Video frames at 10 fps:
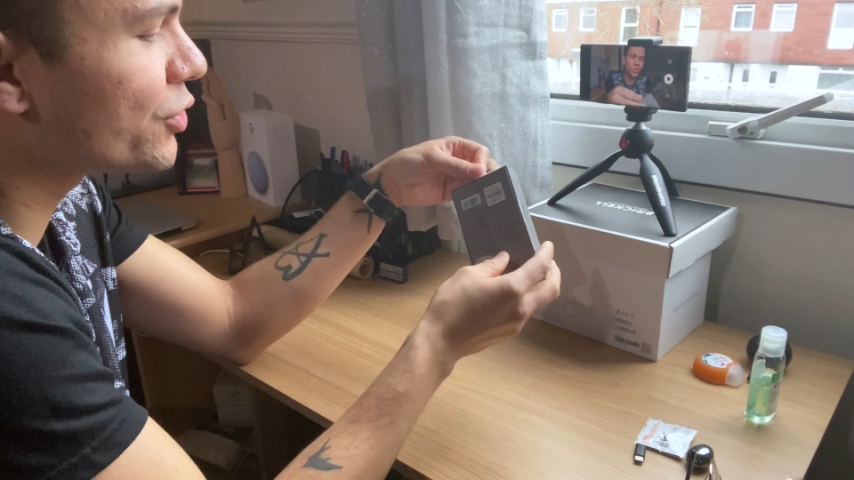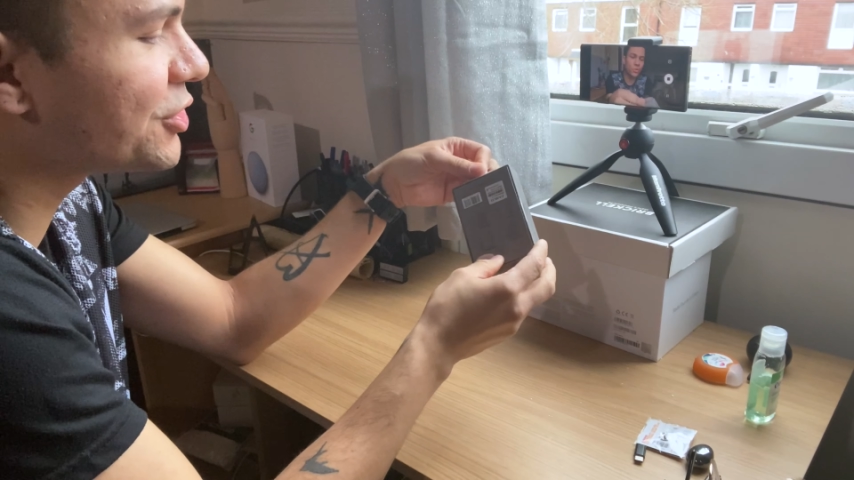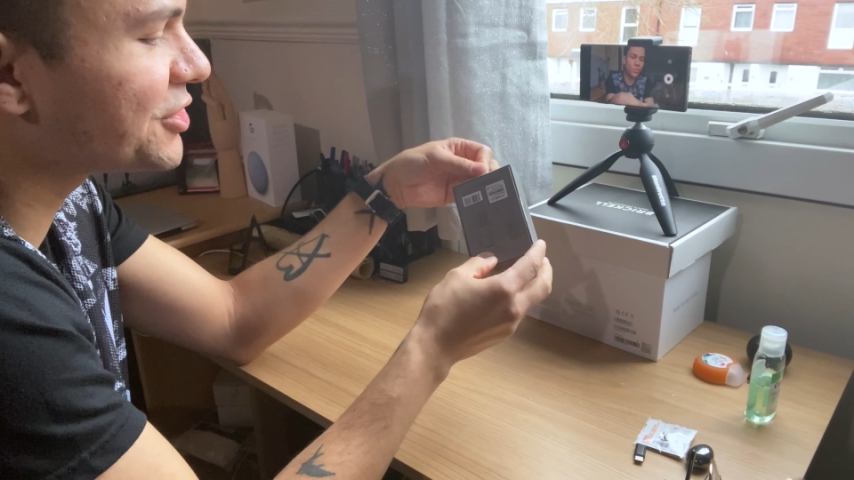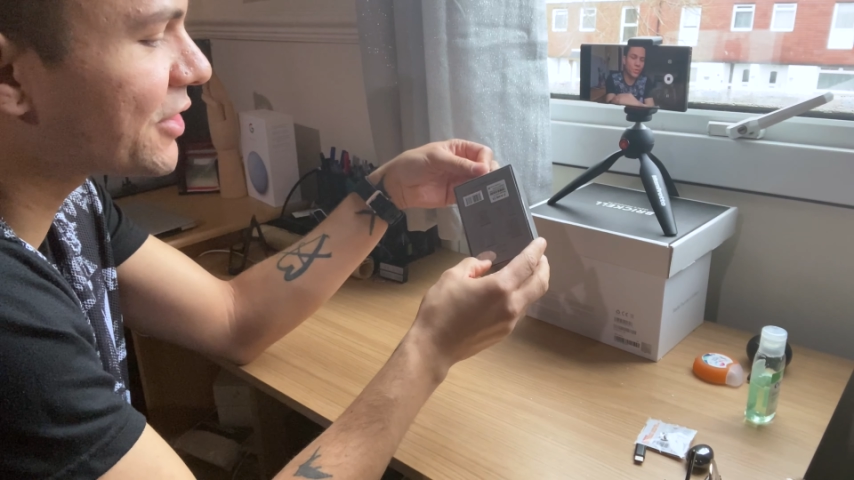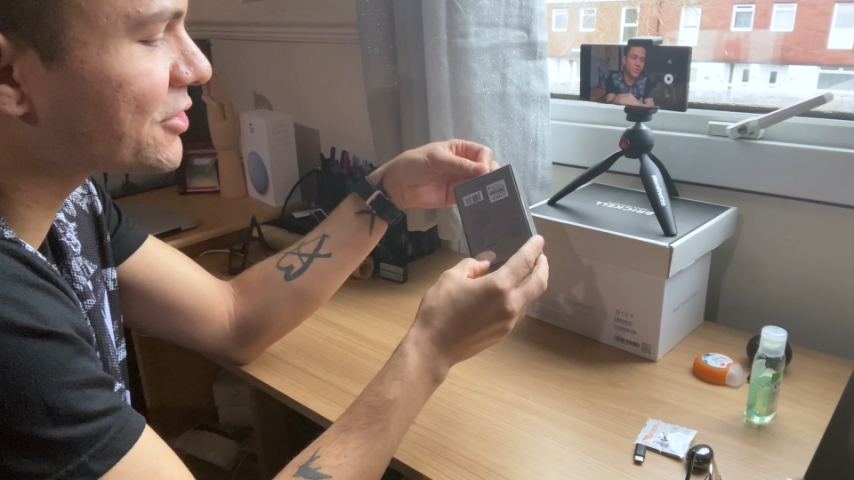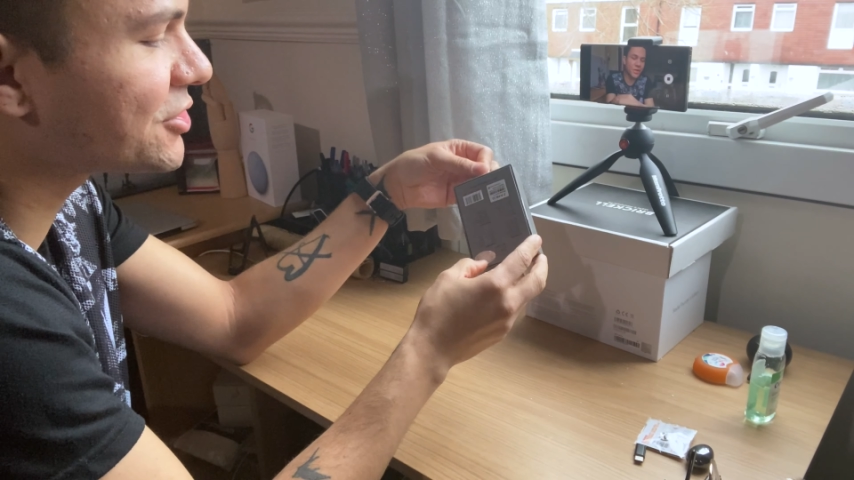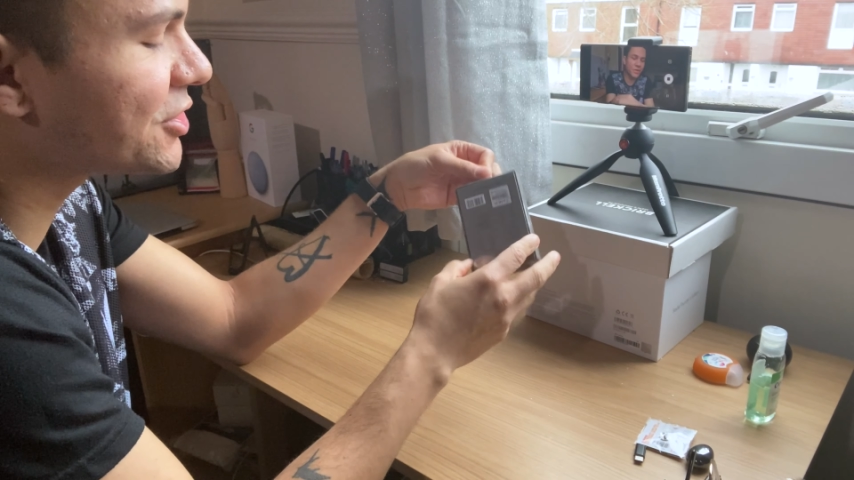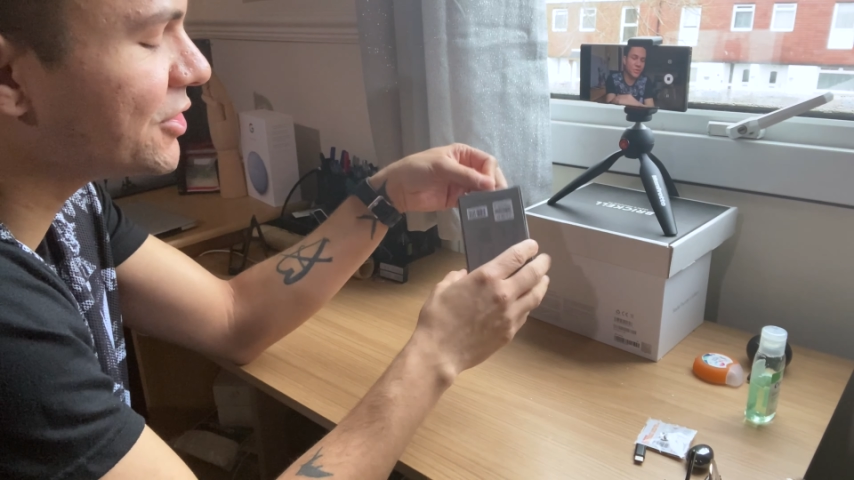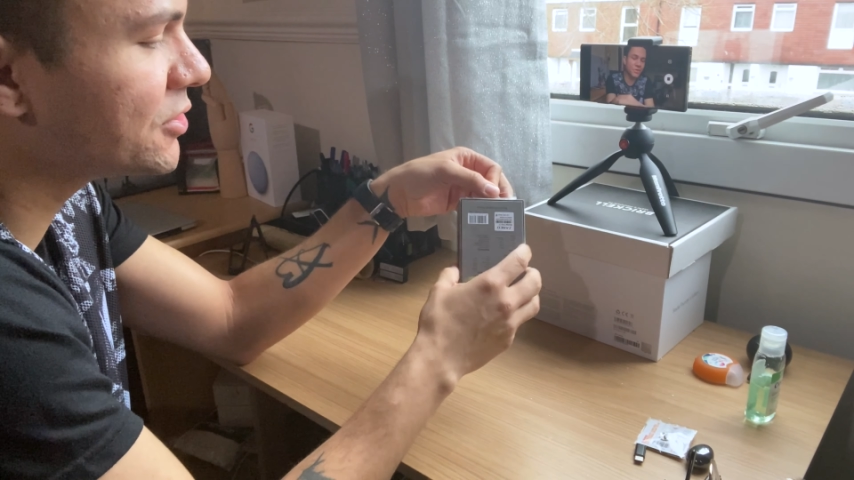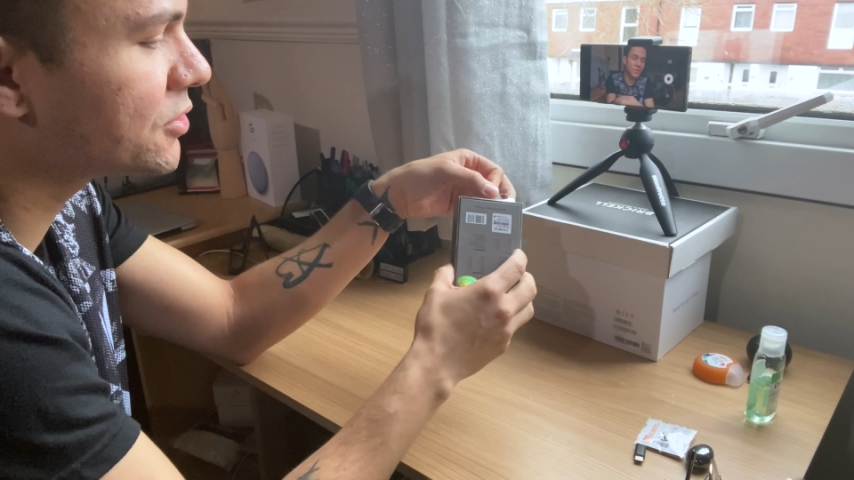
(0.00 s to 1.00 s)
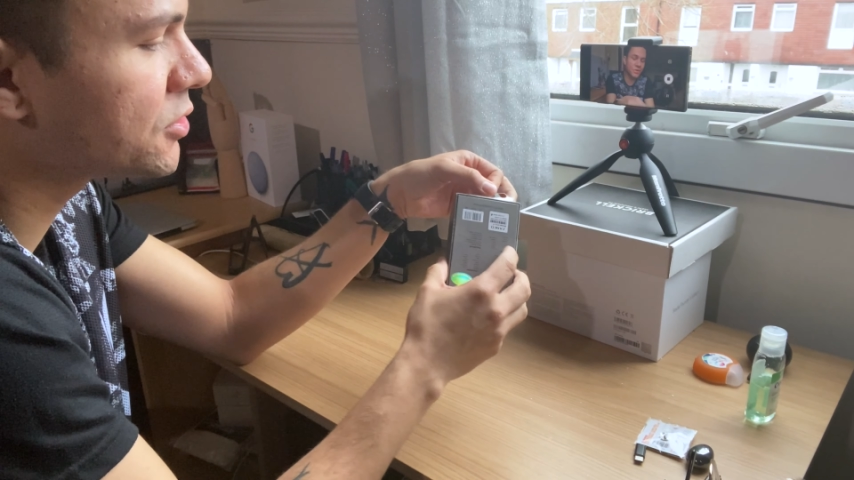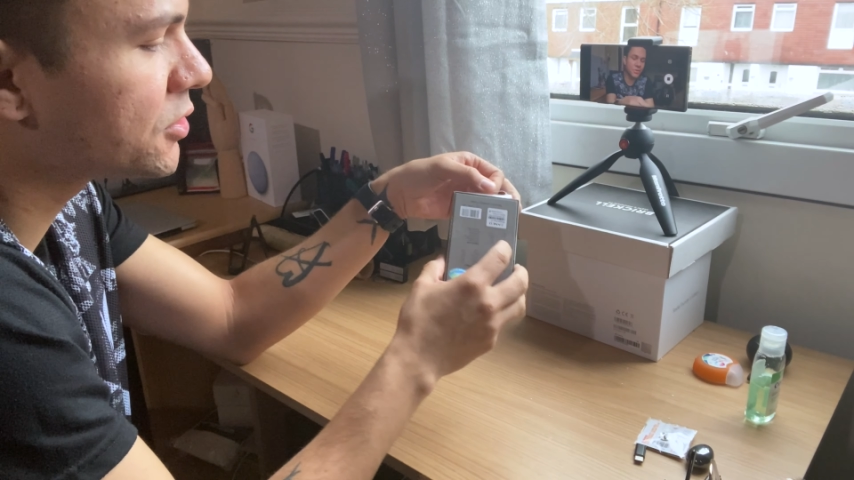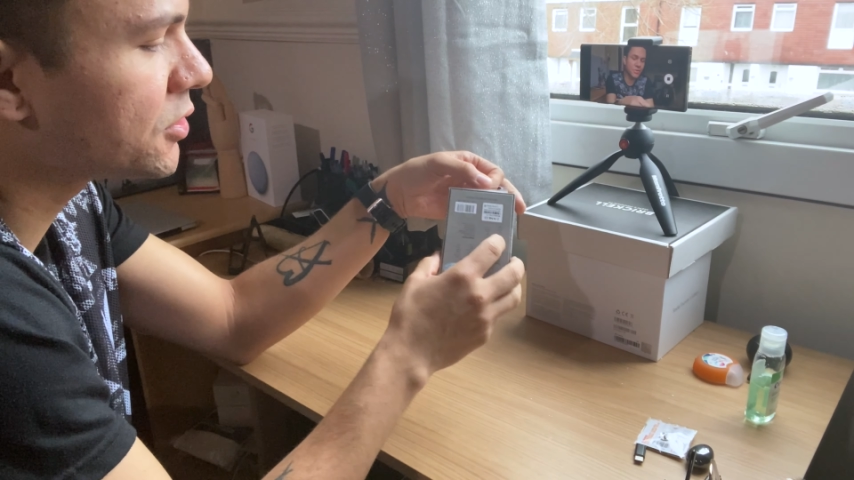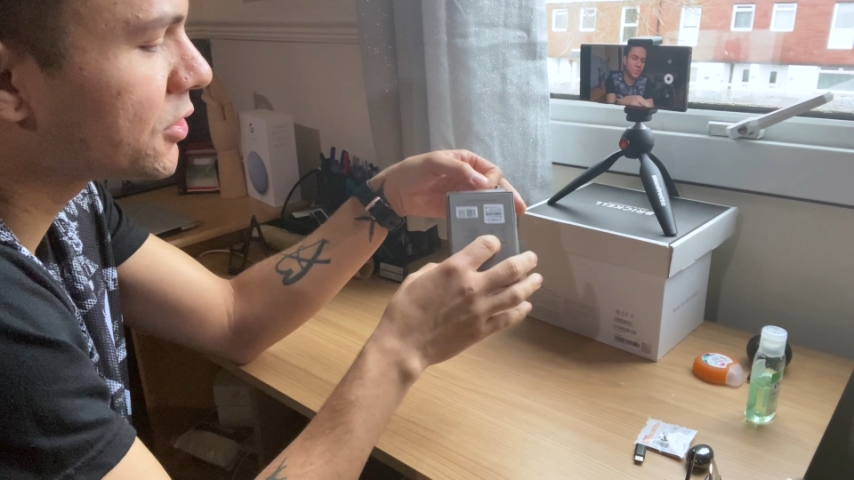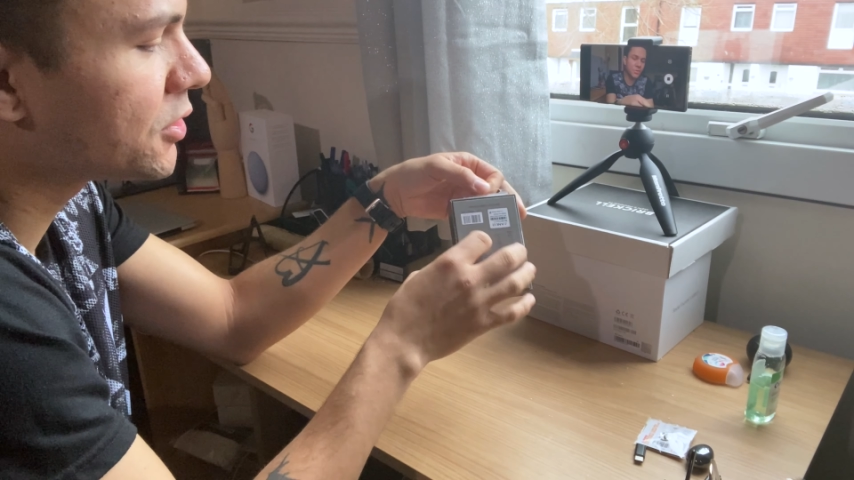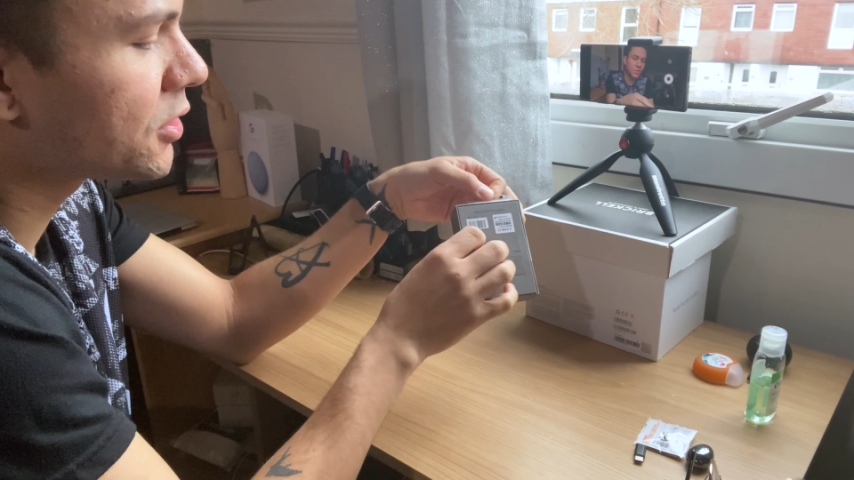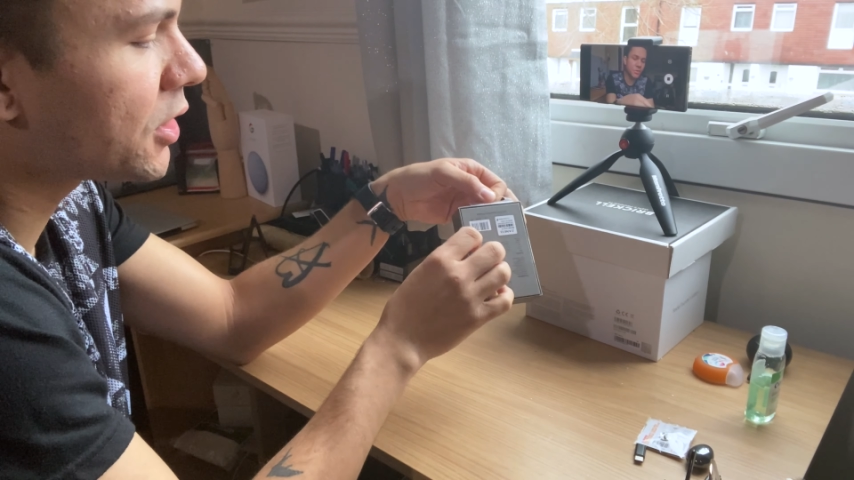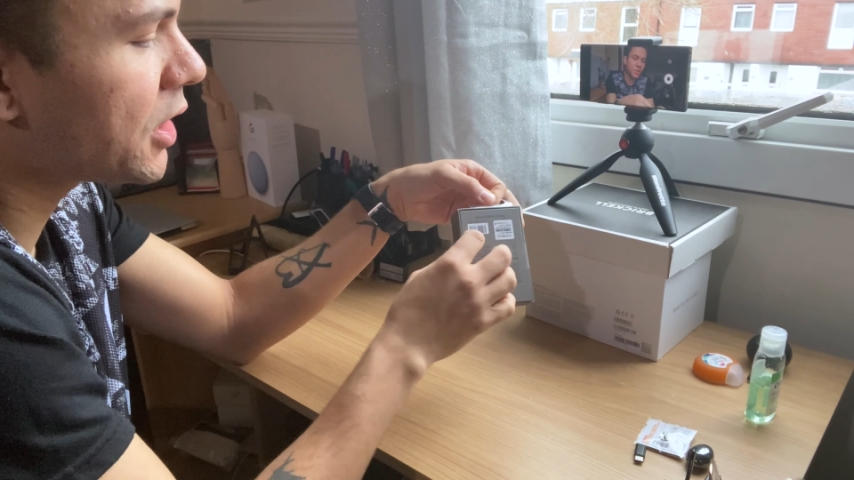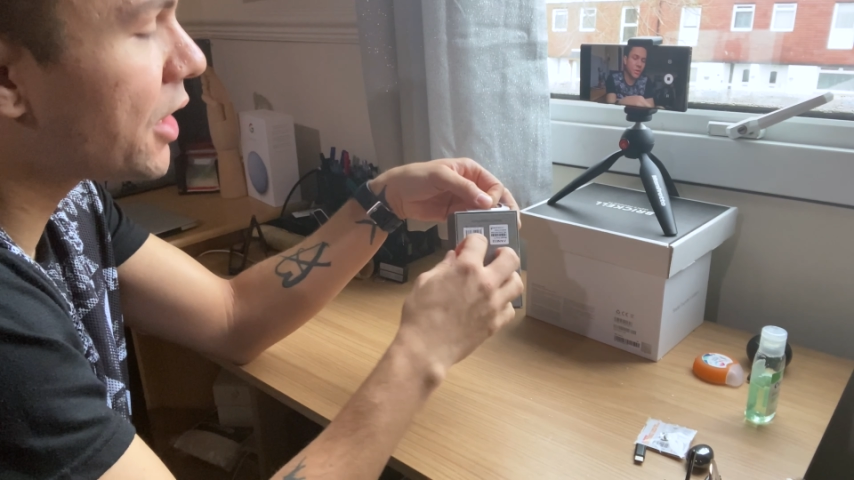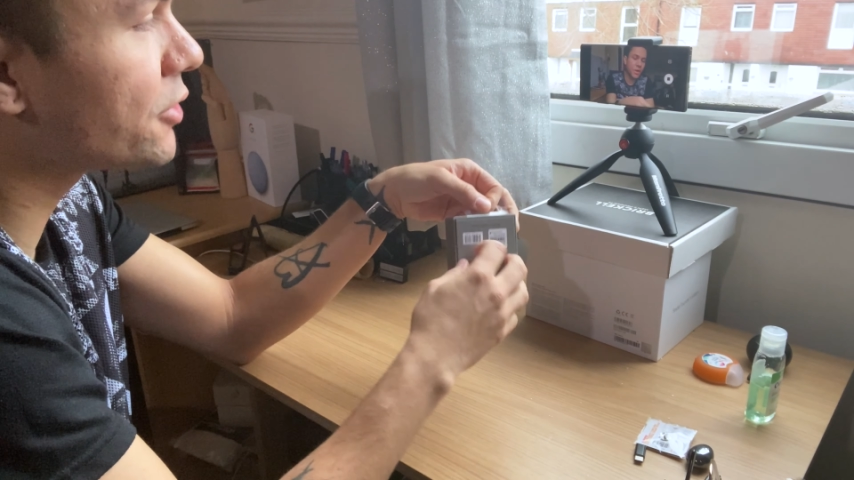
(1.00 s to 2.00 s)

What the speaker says: shall see how